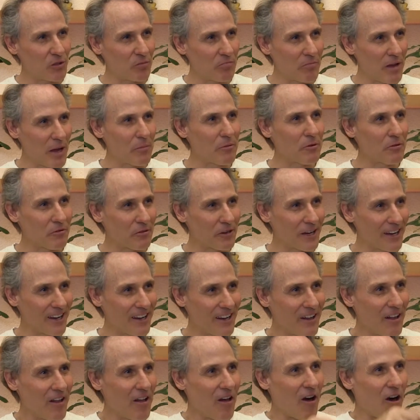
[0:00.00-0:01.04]
memory
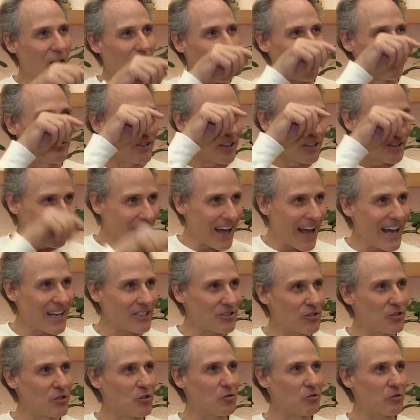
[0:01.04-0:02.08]
of the
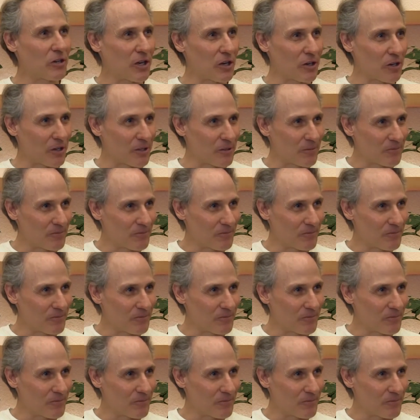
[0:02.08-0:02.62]
last trigger.